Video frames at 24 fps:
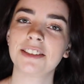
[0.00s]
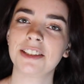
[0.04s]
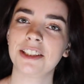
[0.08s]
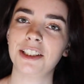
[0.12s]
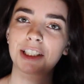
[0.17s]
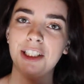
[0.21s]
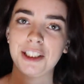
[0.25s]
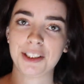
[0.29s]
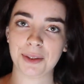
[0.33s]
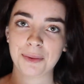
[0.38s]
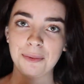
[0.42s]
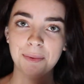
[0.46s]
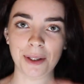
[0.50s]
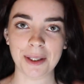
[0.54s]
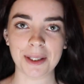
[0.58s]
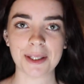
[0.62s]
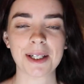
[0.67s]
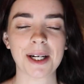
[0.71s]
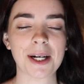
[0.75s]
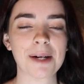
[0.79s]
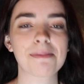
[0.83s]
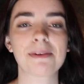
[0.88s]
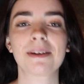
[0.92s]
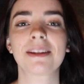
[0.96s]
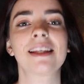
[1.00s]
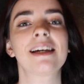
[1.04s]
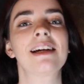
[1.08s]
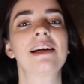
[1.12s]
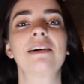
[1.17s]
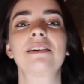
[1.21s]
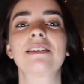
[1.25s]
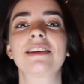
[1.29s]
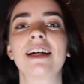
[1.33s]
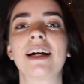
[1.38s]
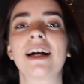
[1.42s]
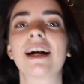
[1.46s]
Just really gotta put that
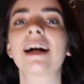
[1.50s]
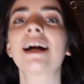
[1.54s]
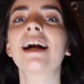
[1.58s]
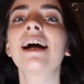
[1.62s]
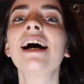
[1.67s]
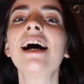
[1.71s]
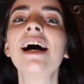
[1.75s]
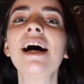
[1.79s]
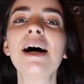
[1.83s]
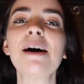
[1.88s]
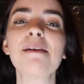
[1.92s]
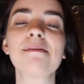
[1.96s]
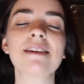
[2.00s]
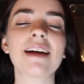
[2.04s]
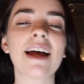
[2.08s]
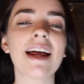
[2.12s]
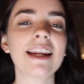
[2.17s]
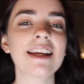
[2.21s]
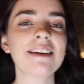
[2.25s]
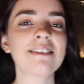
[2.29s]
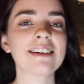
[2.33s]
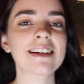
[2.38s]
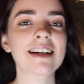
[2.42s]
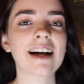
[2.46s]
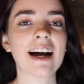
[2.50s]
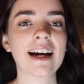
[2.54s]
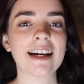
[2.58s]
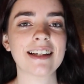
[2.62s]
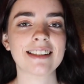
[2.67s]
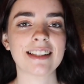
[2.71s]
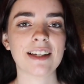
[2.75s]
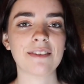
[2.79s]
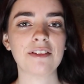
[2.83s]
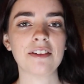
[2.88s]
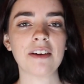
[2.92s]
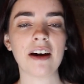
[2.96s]
out there. But anyway
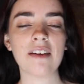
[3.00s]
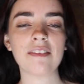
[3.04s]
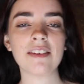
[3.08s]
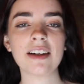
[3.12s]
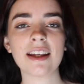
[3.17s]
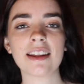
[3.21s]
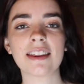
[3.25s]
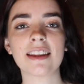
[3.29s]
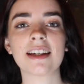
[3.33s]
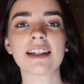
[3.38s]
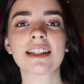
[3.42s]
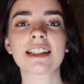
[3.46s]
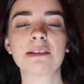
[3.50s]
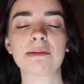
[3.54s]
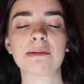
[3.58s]
guys, if you have anything in